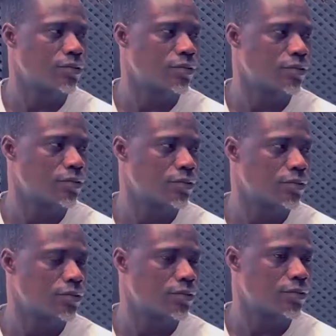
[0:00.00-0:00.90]

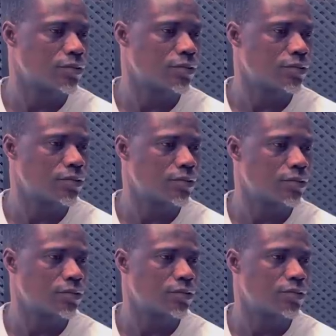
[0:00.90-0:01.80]

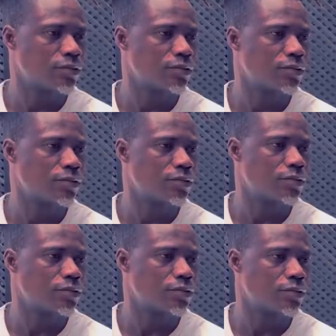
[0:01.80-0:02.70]

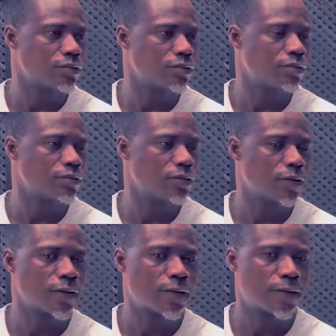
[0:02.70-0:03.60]

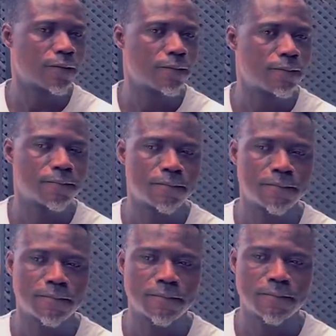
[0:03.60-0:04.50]

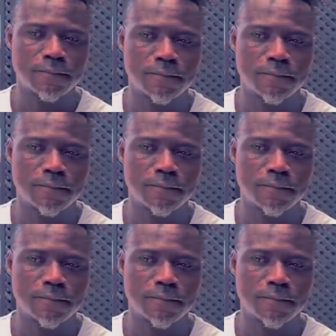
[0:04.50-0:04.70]
(silent)